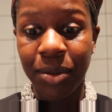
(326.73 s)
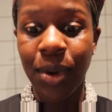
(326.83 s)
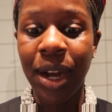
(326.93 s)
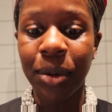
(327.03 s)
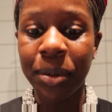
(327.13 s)

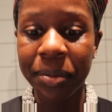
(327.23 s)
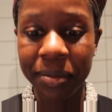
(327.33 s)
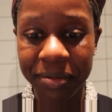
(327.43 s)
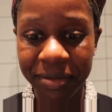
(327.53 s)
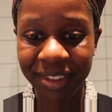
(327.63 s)
Wow,
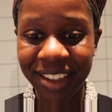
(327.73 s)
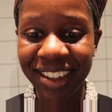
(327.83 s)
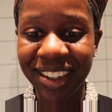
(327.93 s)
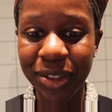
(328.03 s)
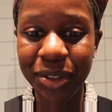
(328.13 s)

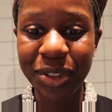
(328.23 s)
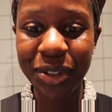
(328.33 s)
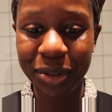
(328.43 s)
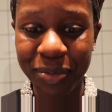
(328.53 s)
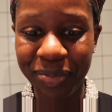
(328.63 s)
who
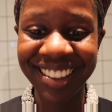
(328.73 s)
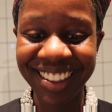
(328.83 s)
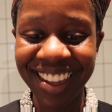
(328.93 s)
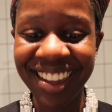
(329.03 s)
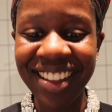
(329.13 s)
knew?
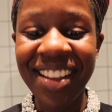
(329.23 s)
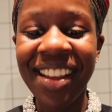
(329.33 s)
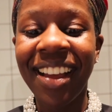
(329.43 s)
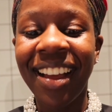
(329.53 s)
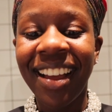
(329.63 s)

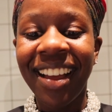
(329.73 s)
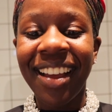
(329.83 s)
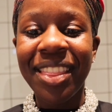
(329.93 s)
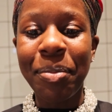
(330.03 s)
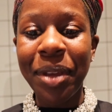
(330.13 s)

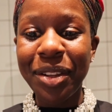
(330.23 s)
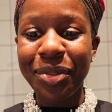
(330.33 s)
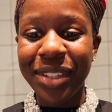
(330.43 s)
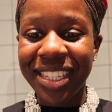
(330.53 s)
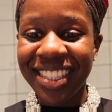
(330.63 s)
The
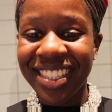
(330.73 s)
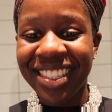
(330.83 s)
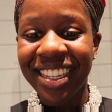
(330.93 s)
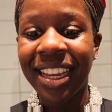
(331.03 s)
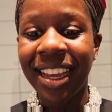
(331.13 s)
benefits: